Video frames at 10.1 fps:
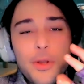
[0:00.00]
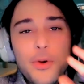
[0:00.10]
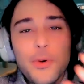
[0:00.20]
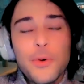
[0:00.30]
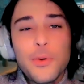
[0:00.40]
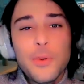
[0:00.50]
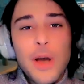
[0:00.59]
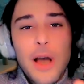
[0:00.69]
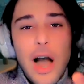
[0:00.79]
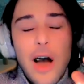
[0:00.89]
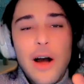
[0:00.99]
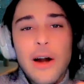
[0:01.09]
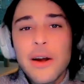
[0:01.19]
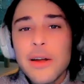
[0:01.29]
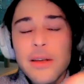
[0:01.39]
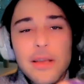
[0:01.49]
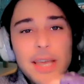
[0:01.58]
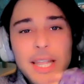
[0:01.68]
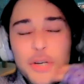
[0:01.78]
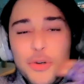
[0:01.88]
you are
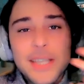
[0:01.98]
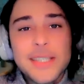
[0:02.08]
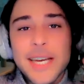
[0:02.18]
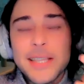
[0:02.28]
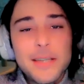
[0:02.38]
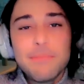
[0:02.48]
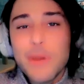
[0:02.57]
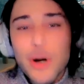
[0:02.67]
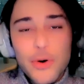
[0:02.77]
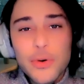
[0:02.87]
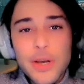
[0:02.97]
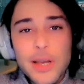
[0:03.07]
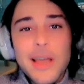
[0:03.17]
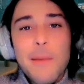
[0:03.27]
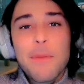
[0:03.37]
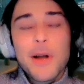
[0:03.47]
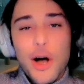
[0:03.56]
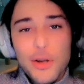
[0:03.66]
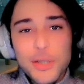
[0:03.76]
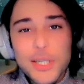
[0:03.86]
in a transcendent mode, but
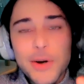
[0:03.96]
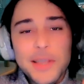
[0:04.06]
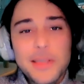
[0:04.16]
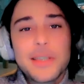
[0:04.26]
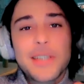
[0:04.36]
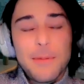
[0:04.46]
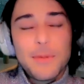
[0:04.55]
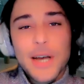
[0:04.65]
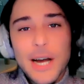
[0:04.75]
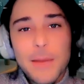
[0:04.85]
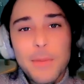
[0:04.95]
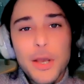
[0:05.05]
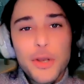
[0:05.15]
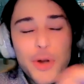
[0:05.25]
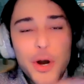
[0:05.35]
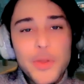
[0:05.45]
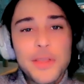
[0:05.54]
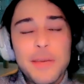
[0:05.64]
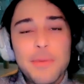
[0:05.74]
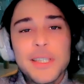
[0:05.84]
also at the same time, you know
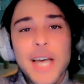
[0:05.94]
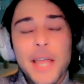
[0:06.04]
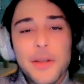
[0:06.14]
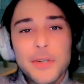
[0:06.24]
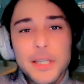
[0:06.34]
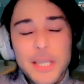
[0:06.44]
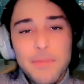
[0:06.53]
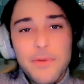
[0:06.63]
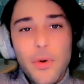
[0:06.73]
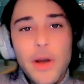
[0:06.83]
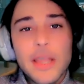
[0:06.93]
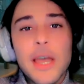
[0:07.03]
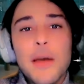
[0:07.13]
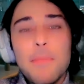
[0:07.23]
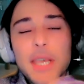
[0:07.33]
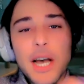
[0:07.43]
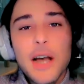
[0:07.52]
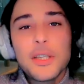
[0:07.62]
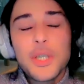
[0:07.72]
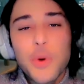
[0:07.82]
that deep inside there is a deep void,
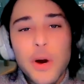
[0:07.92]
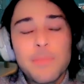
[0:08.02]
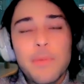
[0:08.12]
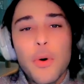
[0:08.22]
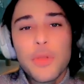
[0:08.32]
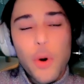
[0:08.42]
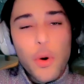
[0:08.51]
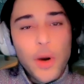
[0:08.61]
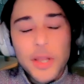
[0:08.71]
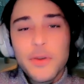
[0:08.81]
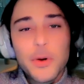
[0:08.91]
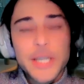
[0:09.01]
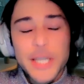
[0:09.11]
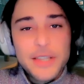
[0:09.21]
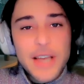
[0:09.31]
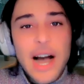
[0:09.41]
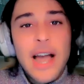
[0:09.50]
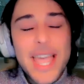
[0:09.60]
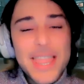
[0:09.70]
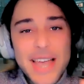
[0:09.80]
because you are both, or one of you is going to
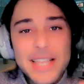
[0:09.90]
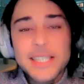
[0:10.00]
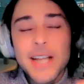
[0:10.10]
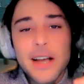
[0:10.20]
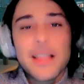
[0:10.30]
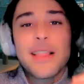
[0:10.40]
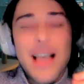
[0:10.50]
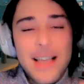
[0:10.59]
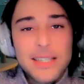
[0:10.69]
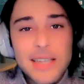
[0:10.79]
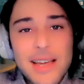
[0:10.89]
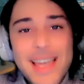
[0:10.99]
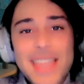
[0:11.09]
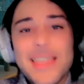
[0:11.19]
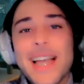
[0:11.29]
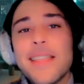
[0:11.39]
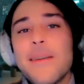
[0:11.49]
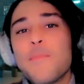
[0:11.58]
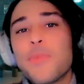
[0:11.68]
die, and that is not going to last. And that